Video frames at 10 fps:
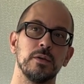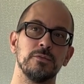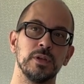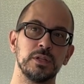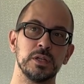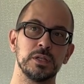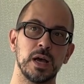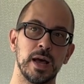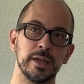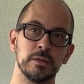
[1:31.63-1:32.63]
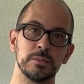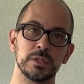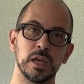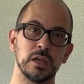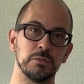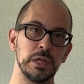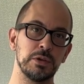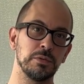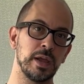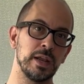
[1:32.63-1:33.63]
vintage items and
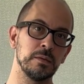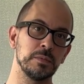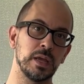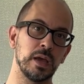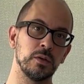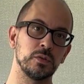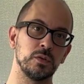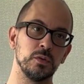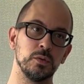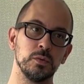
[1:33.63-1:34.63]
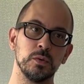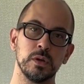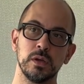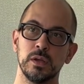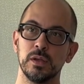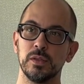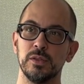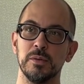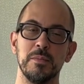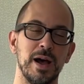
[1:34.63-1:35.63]
recreate them down to
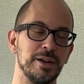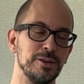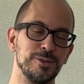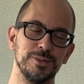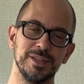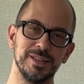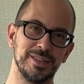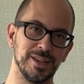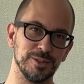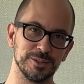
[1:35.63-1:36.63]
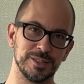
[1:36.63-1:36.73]
the minute details.